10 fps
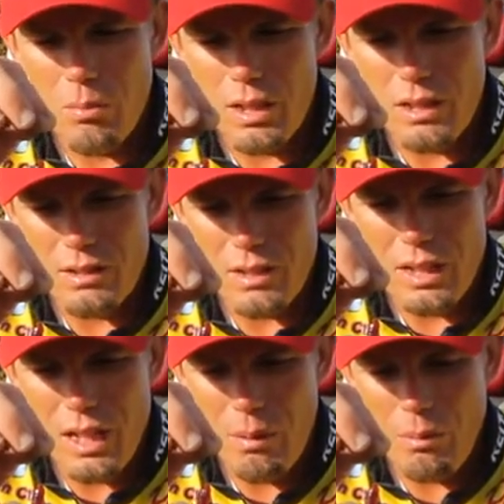But
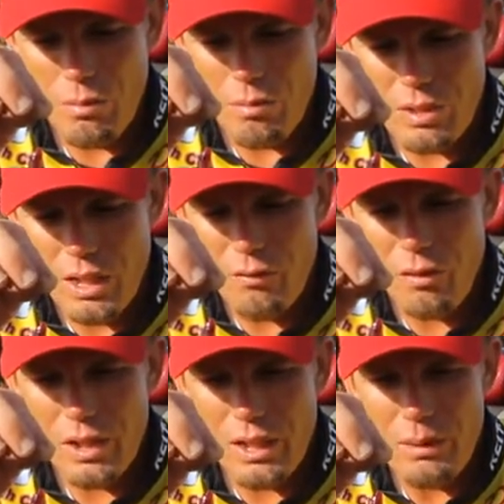I would
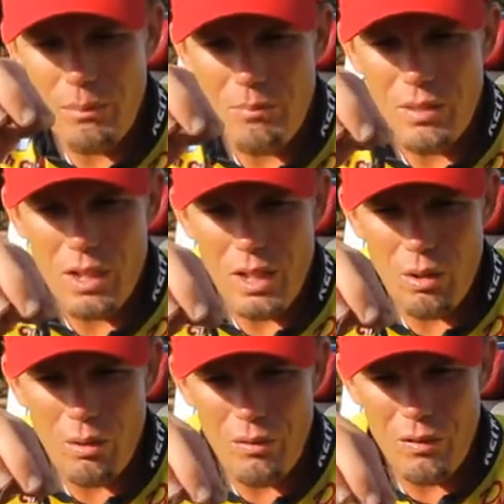definitely, you
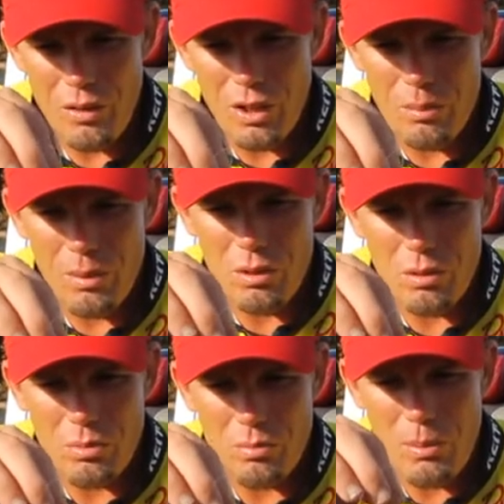know, if you're going to be
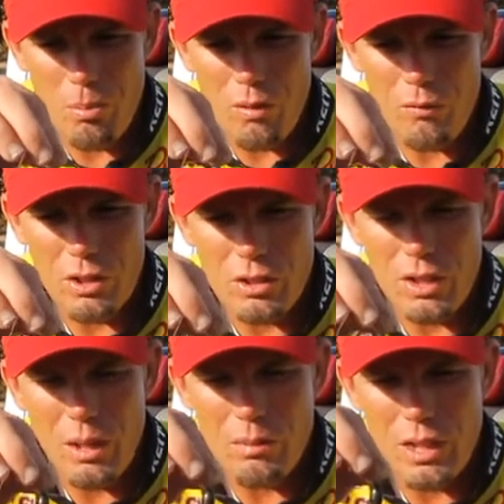doing some deep worm
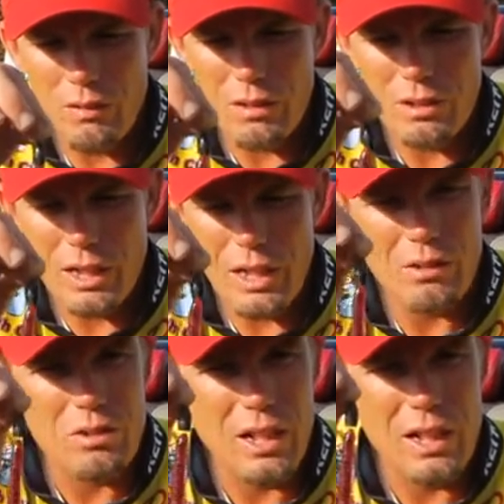fishing, I would definitely check
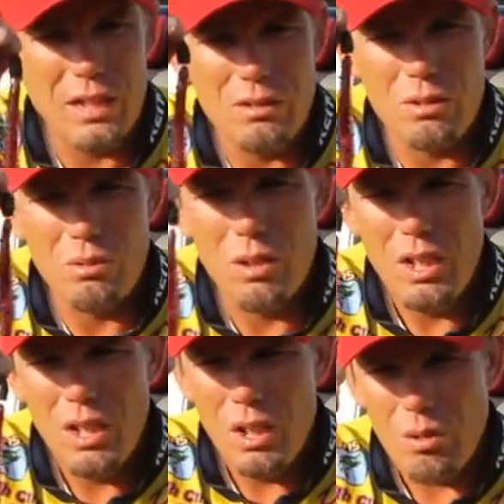out Strike King's new
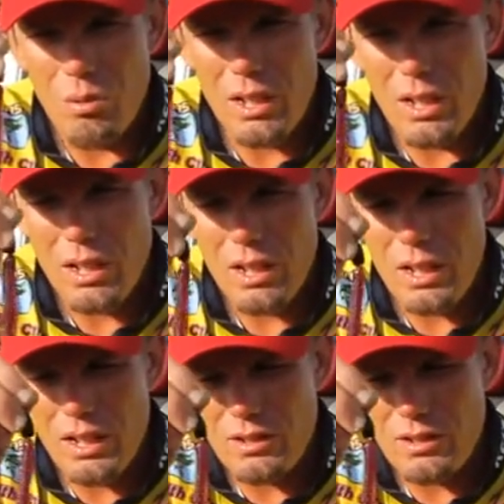Recon.